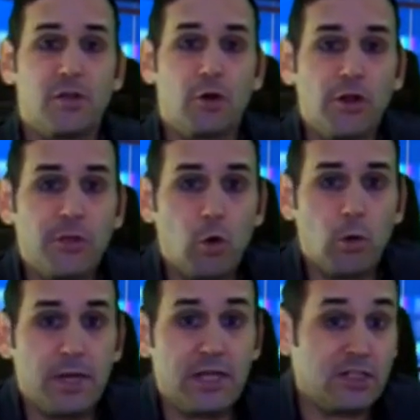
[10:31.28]
The earth
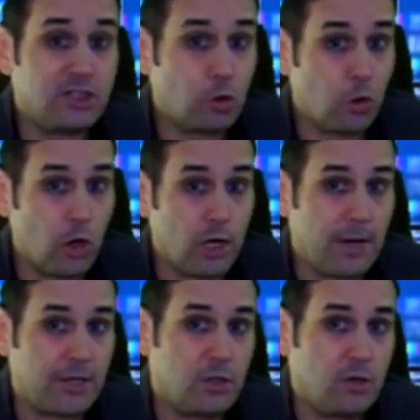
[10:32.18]
will be destroyed
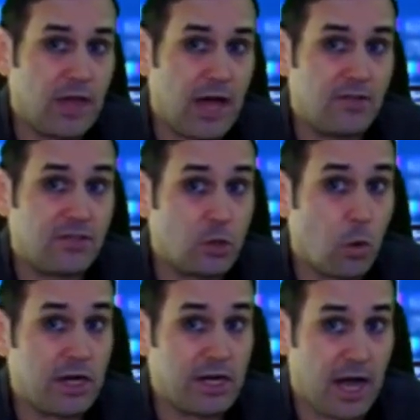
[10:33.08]
by
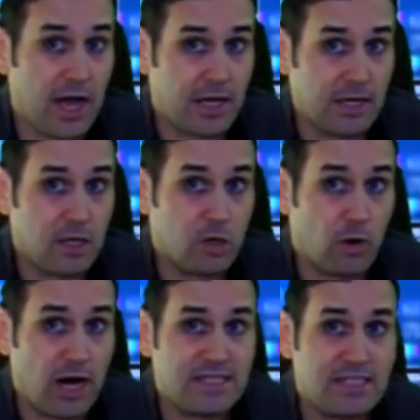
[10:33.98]
2029.
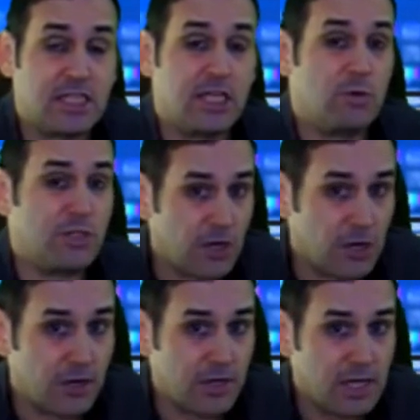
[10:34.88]
Christ is going to
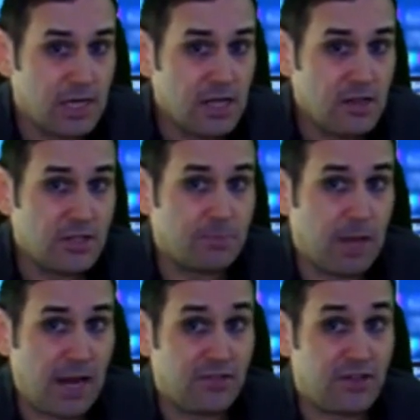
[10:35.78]
return. His
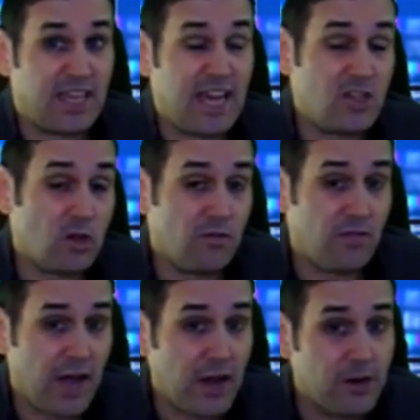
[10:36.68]
planet's going to catch on
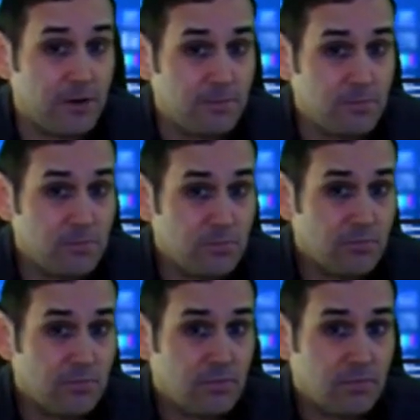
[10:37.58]
fire.
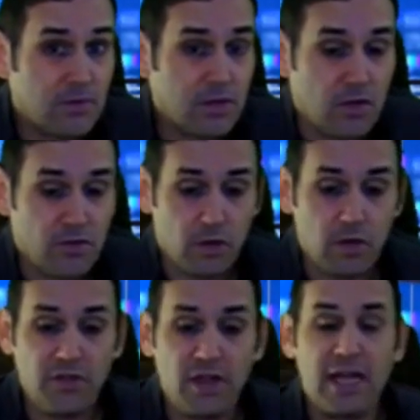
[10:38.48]
And the
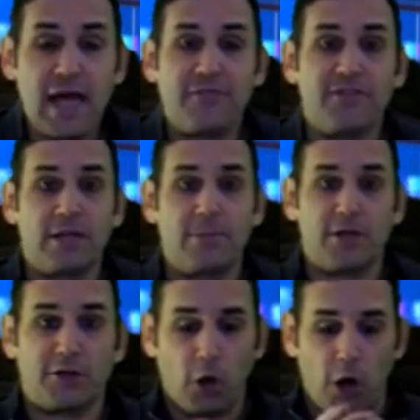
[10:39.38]
only thing left is going to
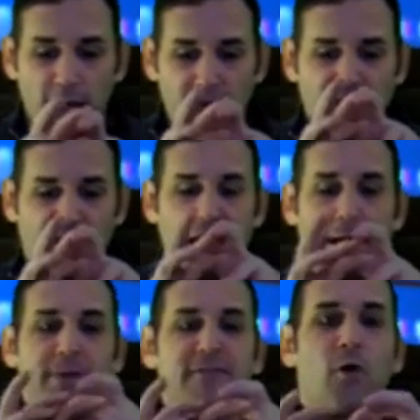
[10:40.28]
be a dark,
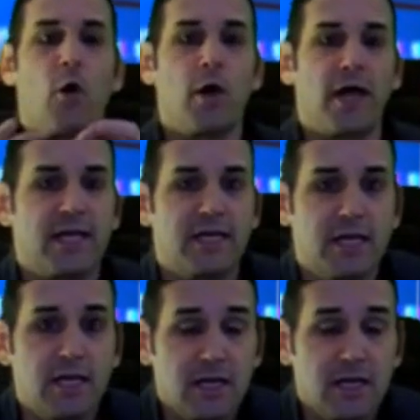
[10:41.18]
clumpy void